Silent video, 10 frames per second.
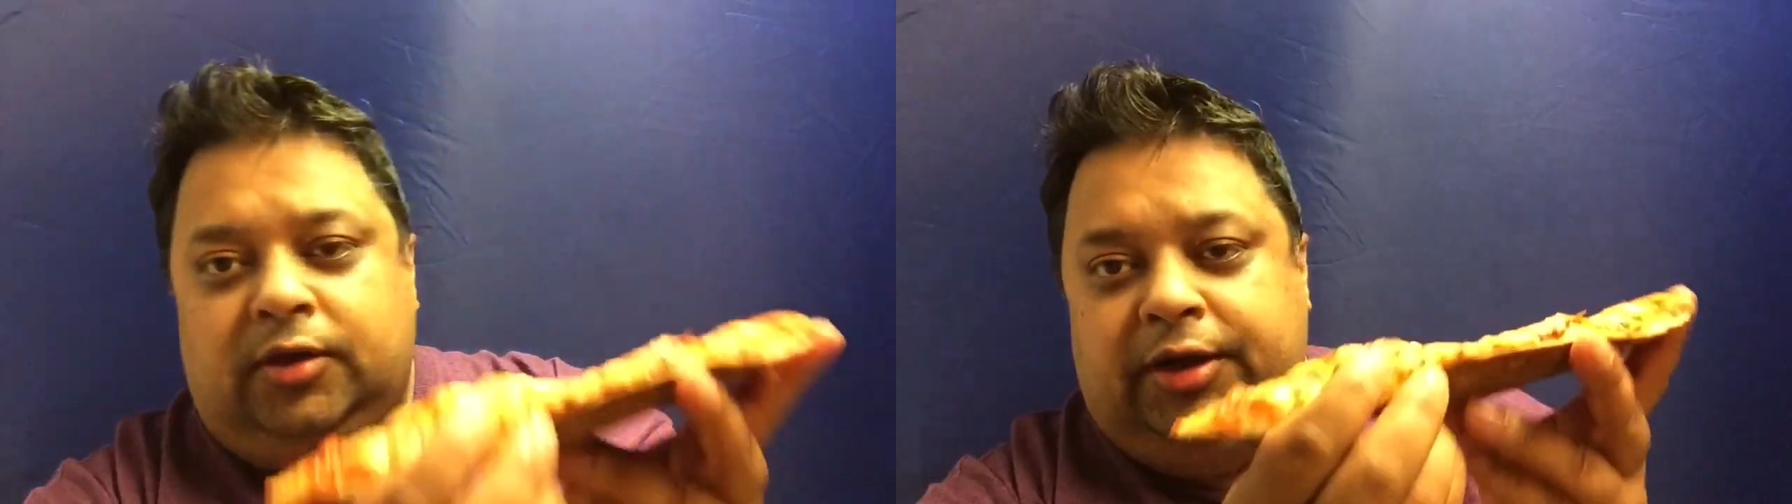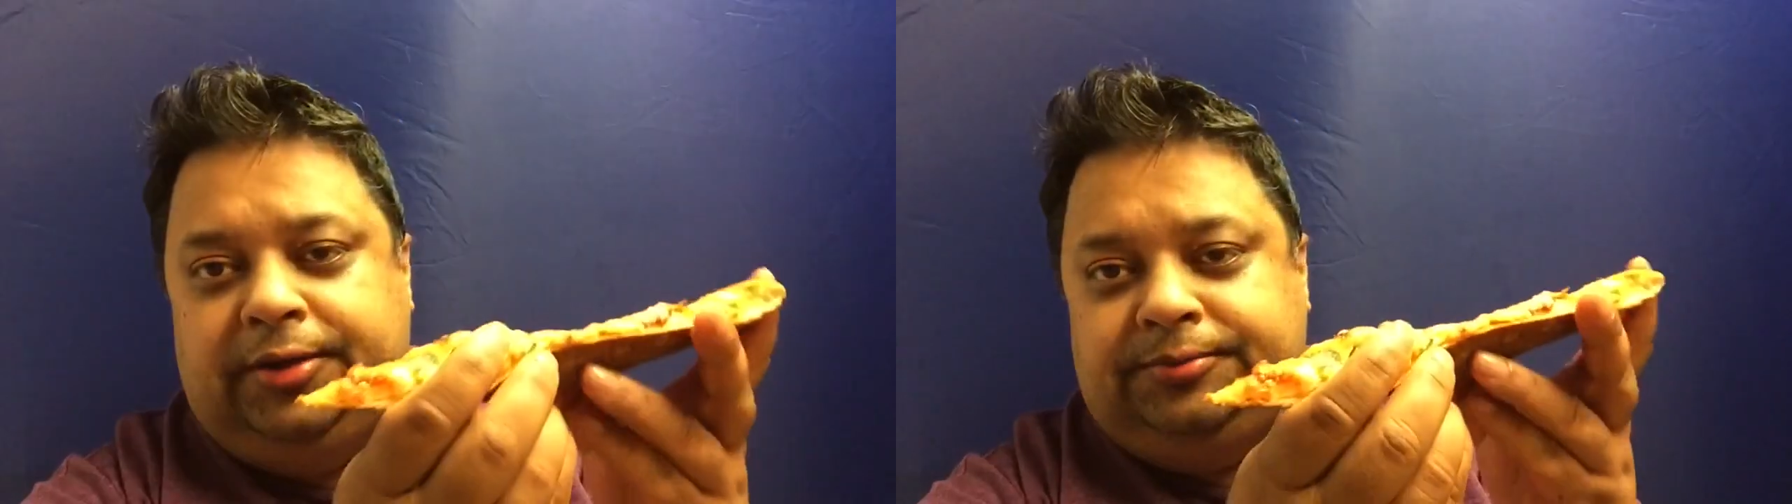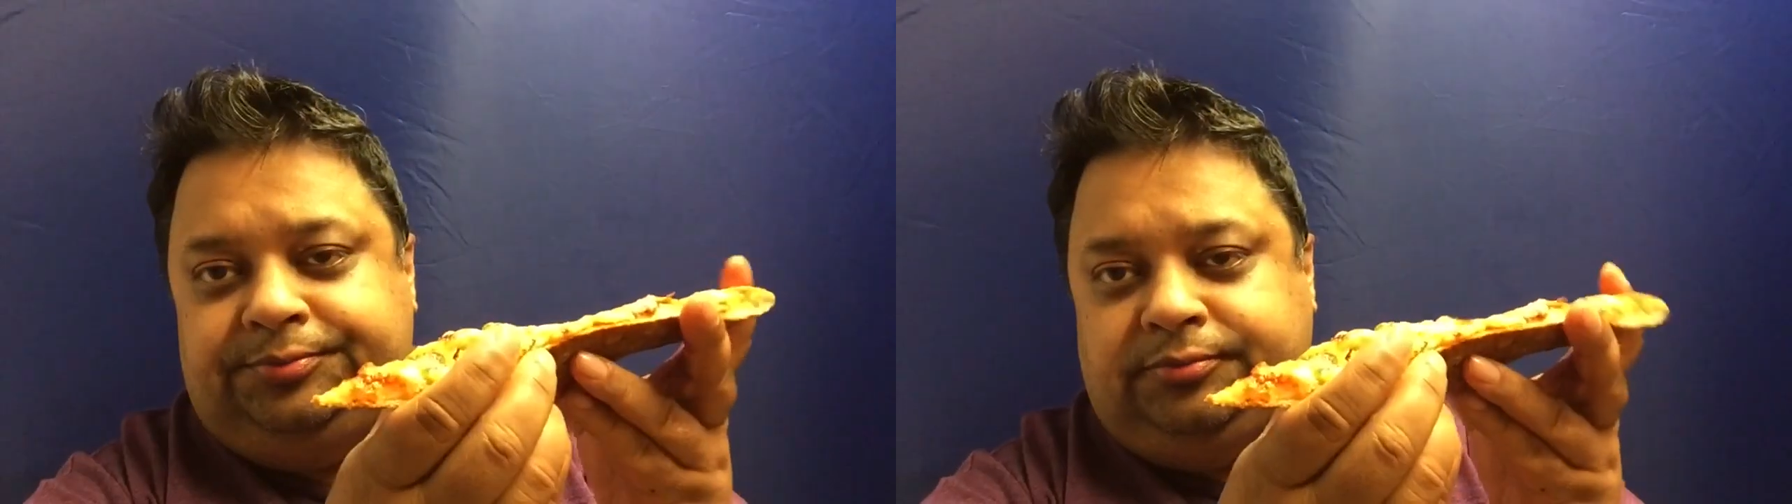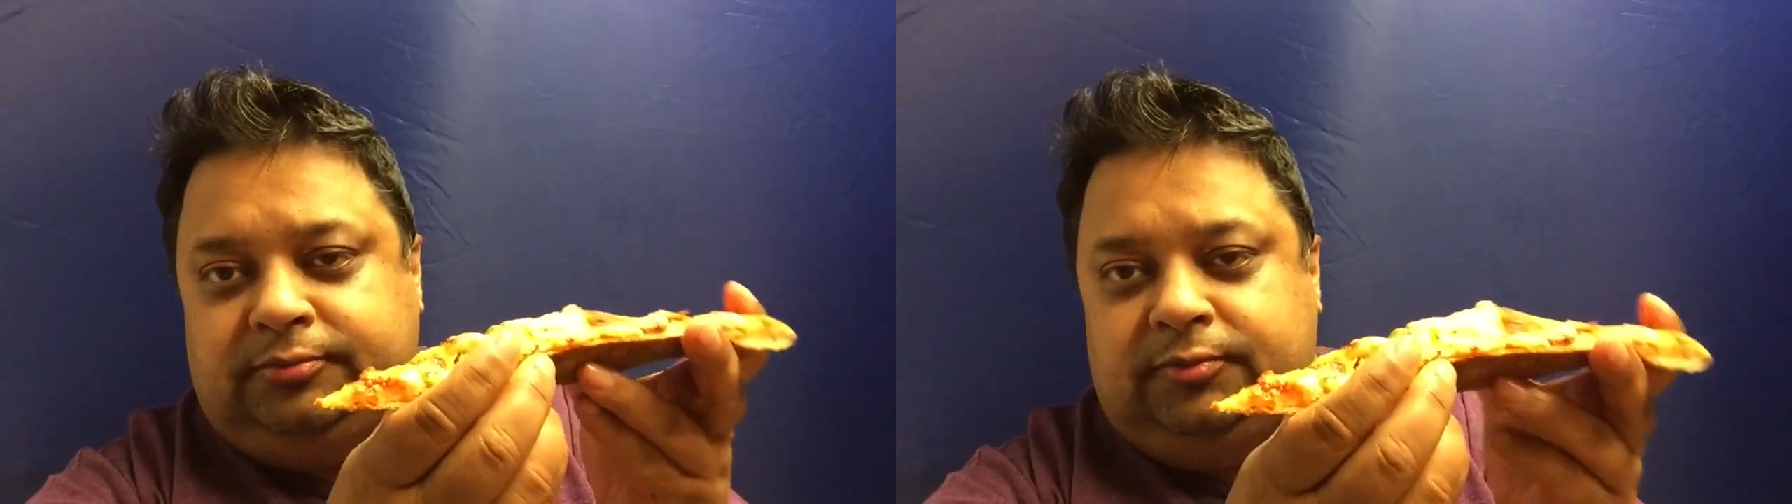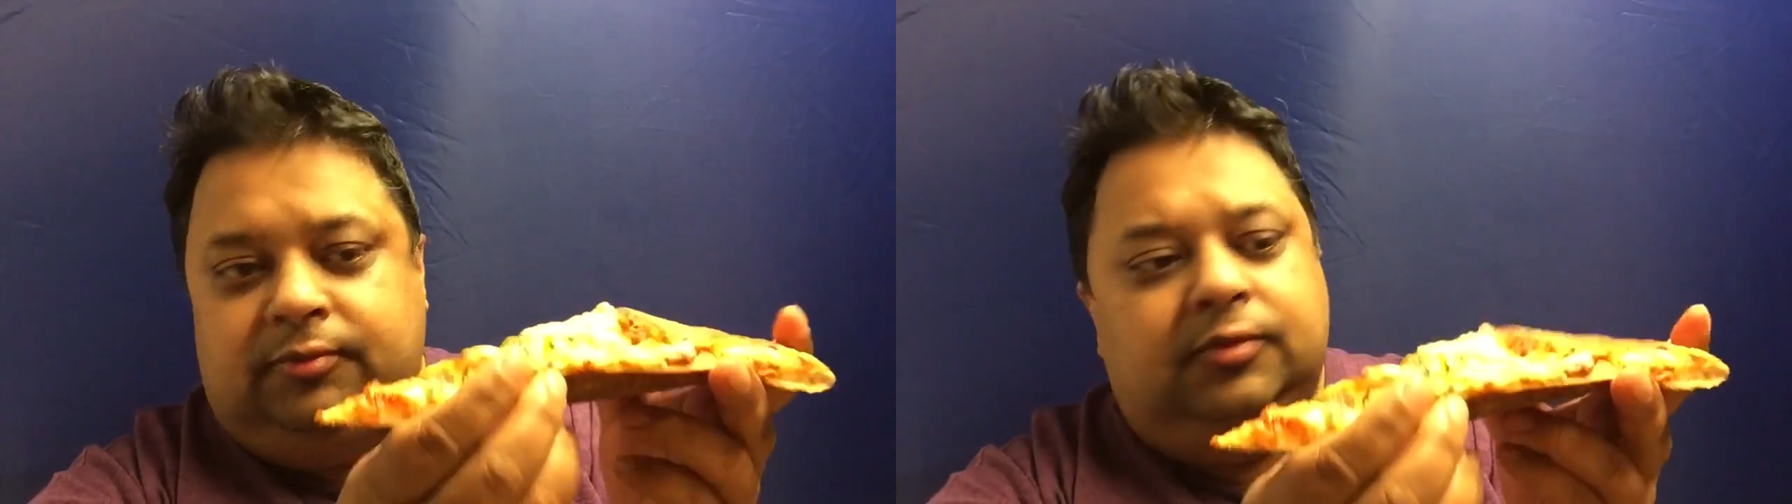Alright.
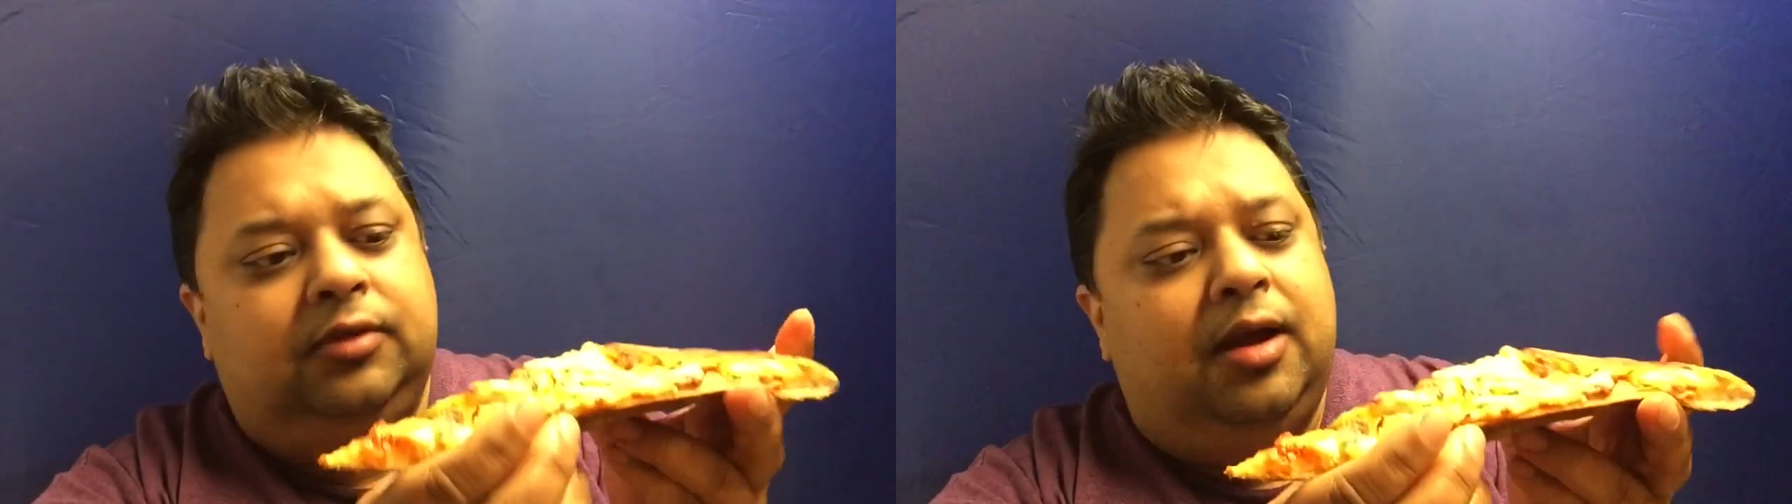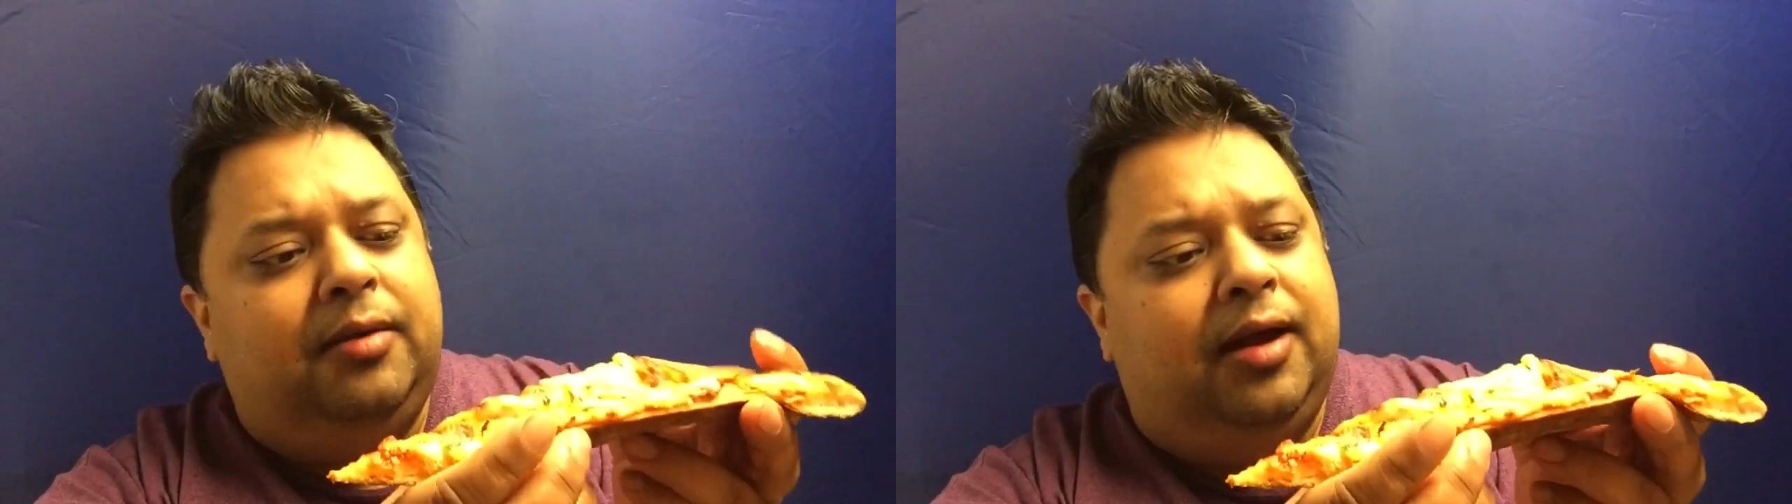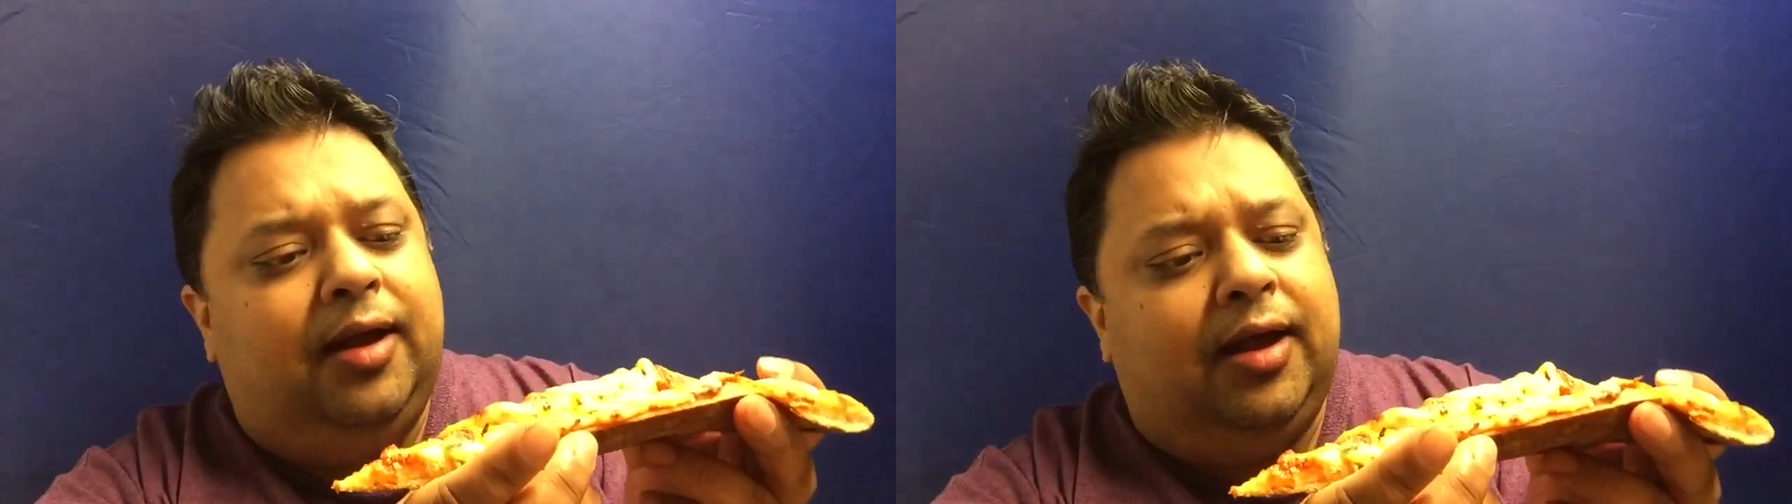Now,